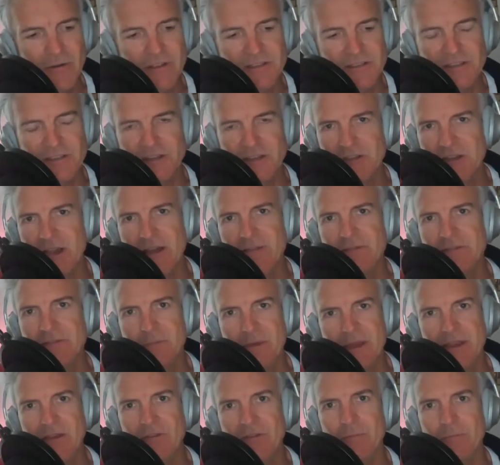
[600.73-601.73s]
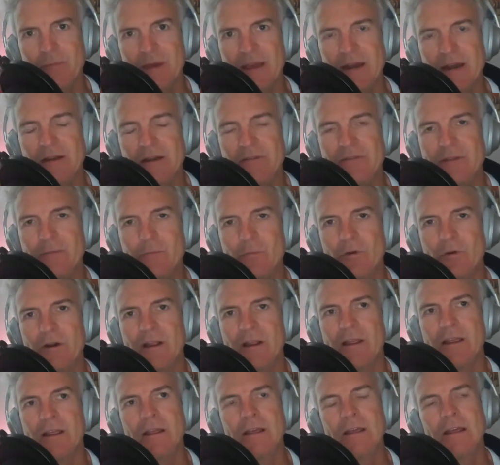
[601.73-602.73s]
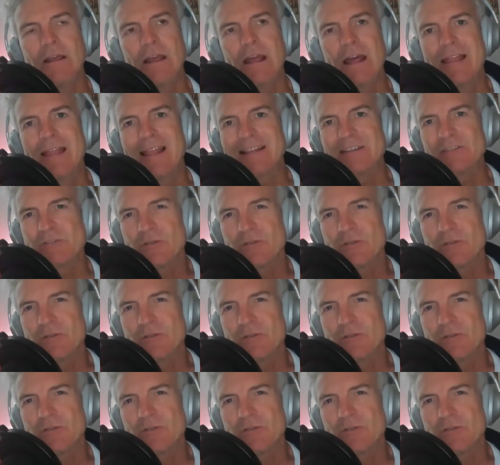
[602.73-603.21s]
that said you have to make your bed every morning. That